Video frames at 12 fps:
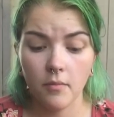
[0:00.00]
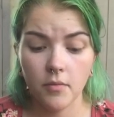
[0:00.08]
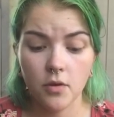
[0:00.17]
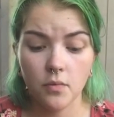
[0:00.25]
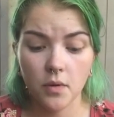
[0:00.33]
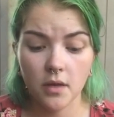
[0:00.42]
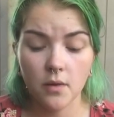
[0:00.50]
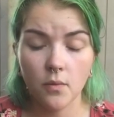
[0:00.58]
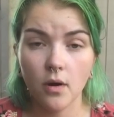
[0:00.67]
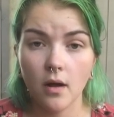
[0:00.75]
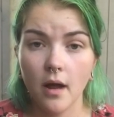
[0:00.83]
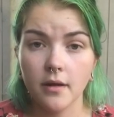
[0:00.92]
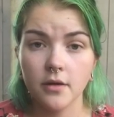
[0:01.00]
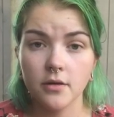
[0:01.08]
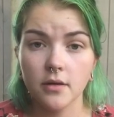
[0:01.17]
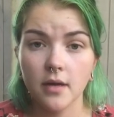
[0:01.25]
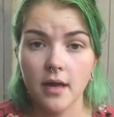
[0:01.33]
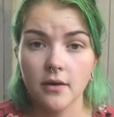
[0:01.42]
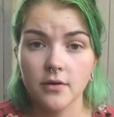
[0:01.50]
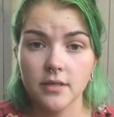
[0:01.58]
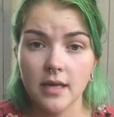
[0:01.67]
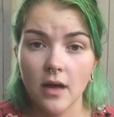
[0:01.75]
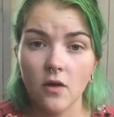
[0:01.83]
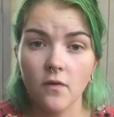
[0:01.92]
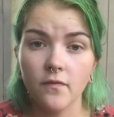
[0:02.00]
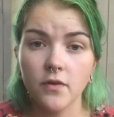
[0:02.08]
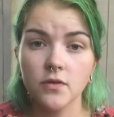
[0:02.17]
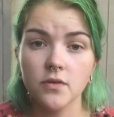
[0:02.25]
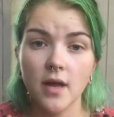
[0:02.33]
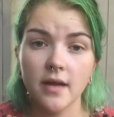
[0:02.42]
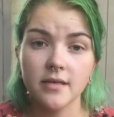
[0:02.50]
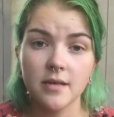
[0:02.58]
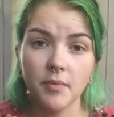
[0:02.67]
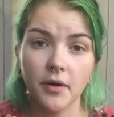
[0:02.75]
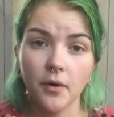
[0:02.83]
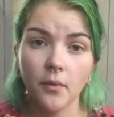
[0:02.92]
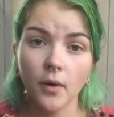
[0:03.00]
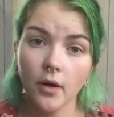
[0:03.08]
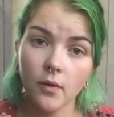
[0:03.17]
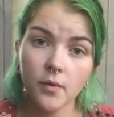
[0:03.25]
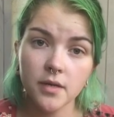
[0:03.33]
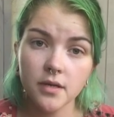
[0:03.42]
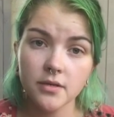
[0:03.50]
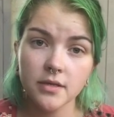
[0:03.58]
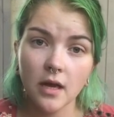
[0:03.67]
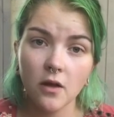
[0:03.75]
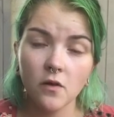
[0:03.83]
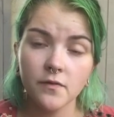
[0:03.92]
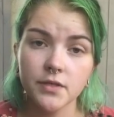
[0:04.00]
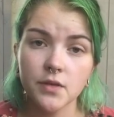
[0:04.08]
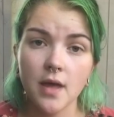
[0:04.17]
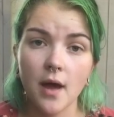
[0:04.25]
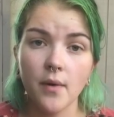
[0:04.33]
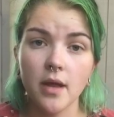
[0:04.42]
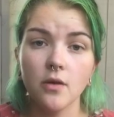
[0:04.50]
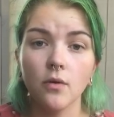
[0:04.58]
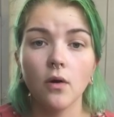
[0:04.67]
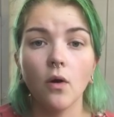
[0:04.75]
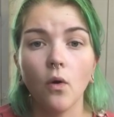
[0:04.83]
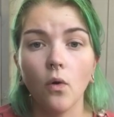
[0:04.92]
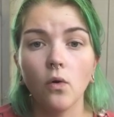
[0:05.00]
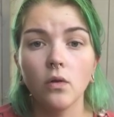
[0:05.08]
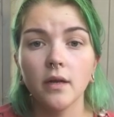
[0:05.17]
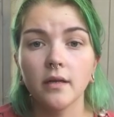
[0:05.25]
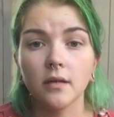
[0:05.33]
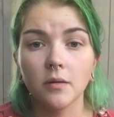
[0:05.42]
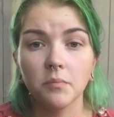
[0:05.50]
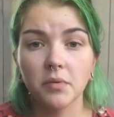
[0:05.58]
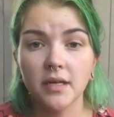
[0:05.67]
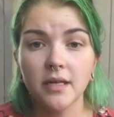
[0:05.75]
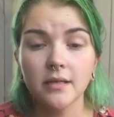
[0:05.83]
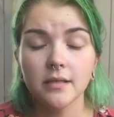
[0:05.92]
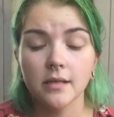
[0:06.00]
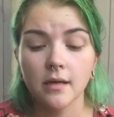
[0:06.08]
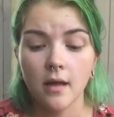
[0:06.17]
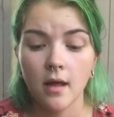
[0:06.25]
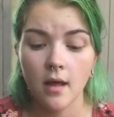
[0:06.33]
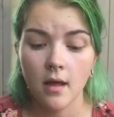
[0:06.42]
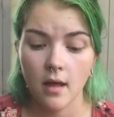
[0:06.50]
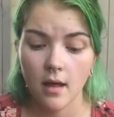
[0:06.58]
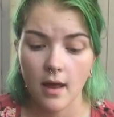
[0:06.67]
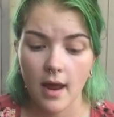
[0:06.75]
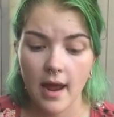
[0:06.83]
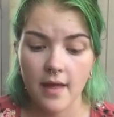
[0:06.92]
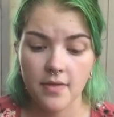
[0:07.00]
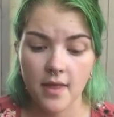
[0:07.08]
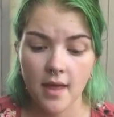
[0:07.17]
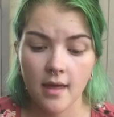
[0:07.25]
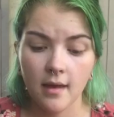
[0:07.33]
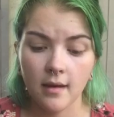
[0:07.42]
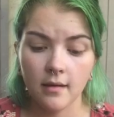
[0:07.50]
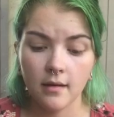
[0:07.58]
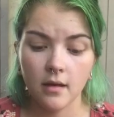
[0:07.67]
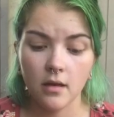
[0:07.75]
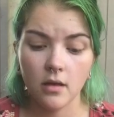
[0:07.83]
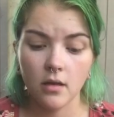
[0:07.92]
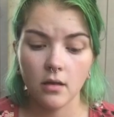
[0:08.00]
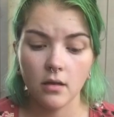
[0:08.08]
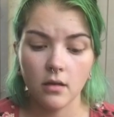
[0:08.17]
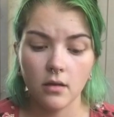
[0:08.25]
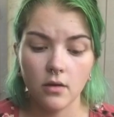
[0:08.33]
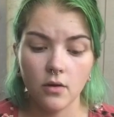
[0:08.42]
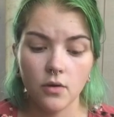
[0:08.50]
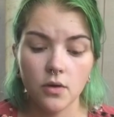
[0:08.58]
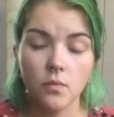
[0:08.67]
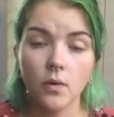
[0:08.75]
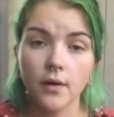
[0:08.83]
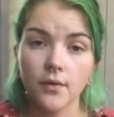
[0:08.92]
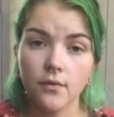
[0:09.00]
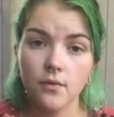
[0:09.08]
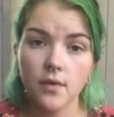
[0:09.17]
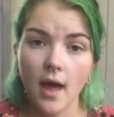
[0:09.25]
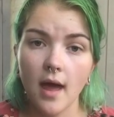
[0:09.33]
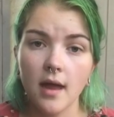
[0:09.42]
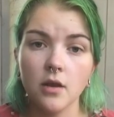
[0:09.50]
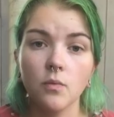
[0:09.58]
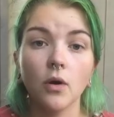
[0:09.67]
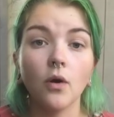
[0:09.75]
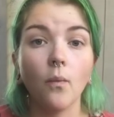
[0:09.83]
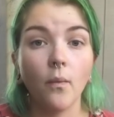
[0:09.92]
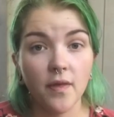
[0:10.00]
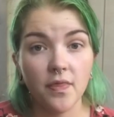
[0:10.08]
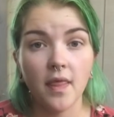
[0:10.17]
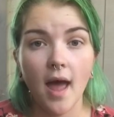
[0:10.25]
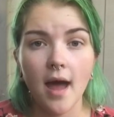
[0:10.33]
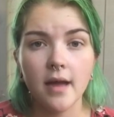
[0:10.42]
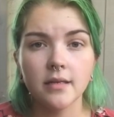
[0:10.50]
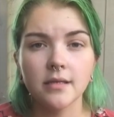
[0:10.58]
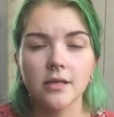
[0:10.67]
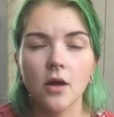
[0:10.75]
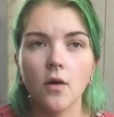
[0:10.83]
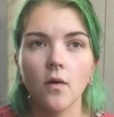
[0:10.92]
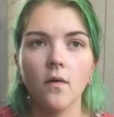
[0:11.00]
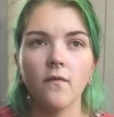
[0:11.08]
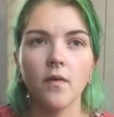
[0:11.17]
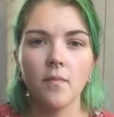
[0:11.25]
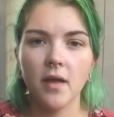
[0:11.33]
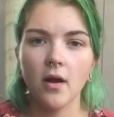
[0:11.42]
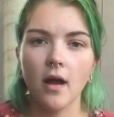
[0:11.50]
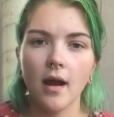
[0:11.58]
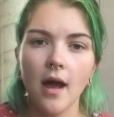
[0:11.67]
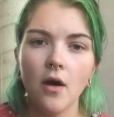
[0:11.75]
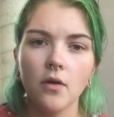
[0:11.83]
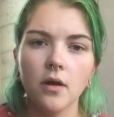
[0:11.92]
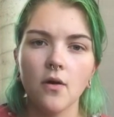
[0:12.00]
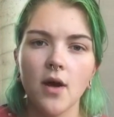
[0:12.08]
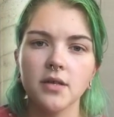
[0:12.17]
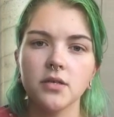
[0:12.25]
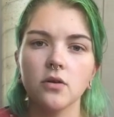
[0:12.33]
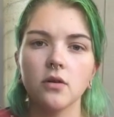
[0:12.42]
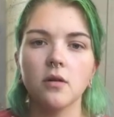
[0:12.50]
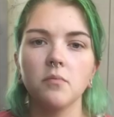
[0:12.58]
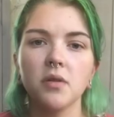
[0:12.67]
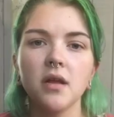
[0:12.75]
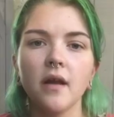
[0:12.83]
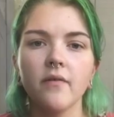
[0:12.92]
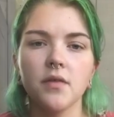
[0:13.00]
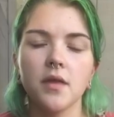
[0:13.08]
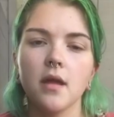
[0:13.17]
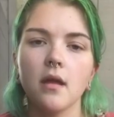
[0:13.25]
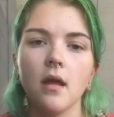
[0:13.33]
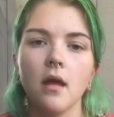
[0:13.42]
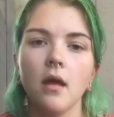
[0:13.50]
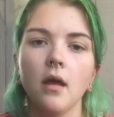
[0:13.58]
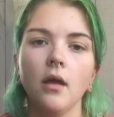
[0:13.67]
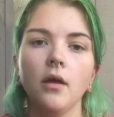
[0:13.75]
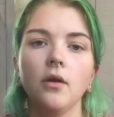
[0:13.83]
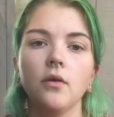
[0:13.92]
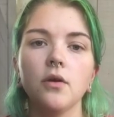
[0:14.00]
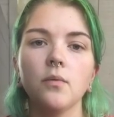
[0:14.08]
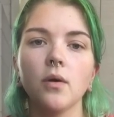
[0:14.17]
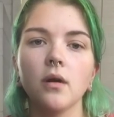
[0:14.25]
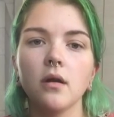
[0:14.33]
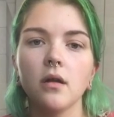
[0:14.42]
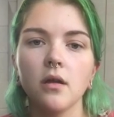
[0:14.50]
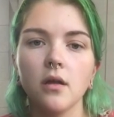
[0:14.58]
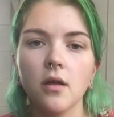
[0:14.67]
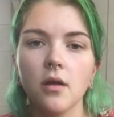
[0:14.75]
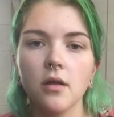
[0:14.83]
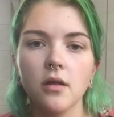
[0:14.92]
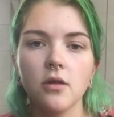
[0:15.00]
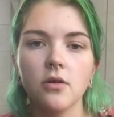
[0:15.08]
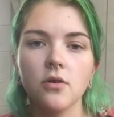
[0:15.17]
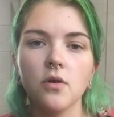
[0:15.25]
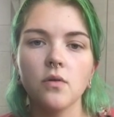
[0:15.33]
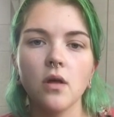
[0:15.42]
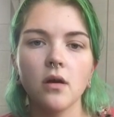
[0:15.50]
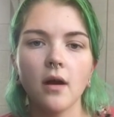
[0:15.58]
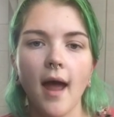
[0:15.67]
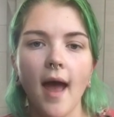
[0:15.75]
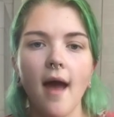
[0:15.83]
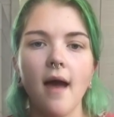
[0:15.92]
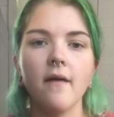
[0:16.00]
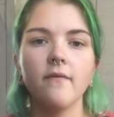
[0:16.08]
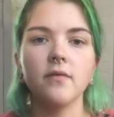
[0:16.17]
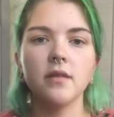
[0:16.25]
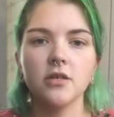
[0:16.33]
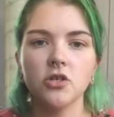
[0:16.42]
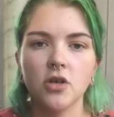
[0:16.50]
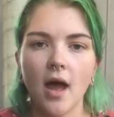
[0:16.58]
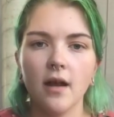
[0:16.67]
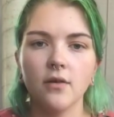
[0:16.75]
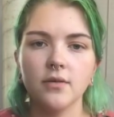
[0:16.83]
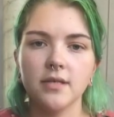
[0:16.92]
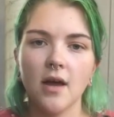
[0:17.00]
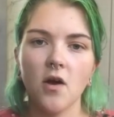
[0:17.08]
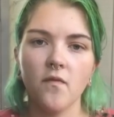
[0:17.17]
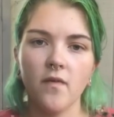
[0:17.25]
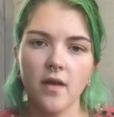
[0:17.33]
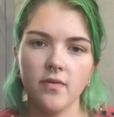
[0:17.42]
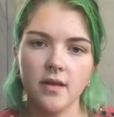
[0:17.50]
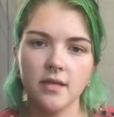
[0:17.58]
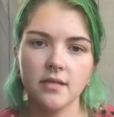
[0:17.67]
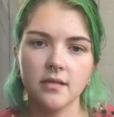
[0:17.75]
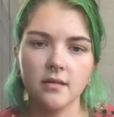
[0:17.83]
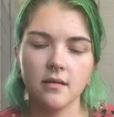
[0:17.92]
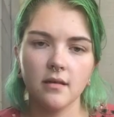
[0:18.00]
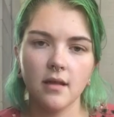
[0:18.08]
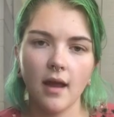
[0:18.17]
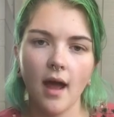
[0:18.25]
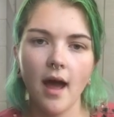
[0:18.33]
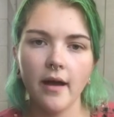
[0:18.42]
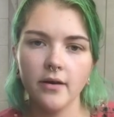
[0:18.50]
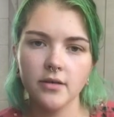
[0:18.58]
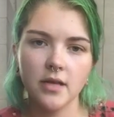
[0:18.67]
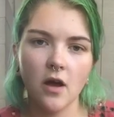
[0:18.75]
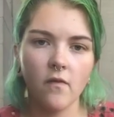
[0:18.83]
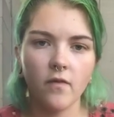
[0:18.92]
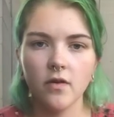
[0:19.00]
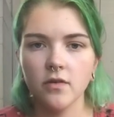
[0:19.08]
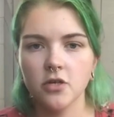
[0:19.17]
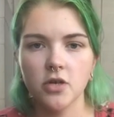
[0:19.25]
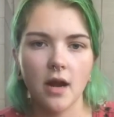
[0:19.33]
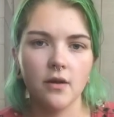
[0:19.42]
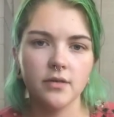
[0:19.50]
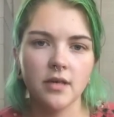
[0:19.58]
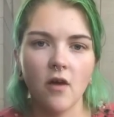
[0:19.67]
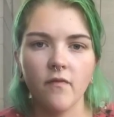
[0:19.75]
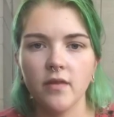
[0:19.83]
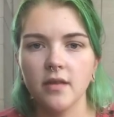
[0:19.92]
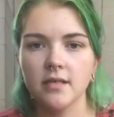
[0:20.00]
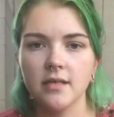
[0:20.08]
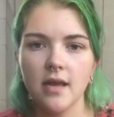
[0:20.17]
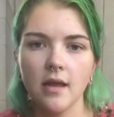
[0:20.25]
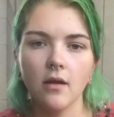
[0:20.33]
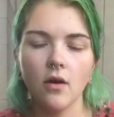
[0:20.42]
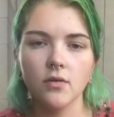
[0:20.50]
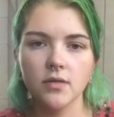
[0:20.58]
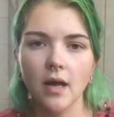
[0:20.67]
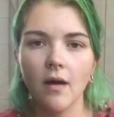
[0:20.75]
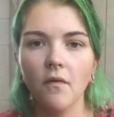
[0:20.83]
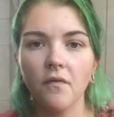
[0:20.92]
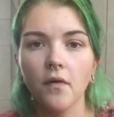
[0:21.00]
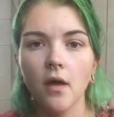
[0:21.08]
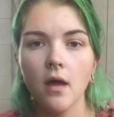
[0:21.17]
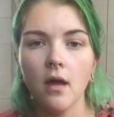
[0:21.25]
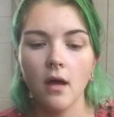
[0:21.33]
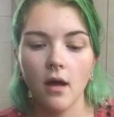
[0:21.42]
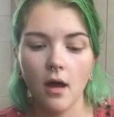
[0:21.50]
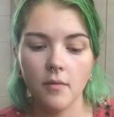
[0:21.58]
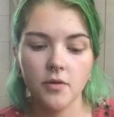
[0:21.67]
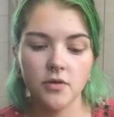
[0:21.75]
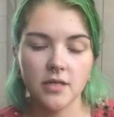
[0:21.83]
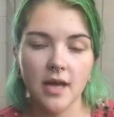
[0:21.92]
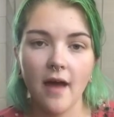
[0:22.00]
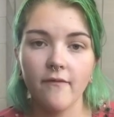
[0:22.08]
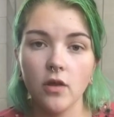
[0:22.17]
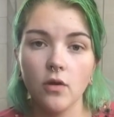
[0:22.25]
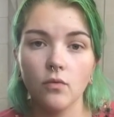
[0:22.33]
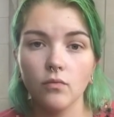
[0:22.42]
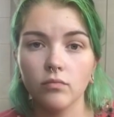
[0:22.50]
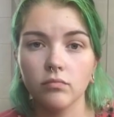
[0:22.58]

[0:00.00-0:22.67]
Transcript: you really work on your inner self, you do that deep inner work with yourself, so that way you are whole and complete, and then you work through that and you work with that. So from there on out, as you're complete everything, you're no longer have this shadow self and this like higher self, or the shadow self and this ego self. You just have you.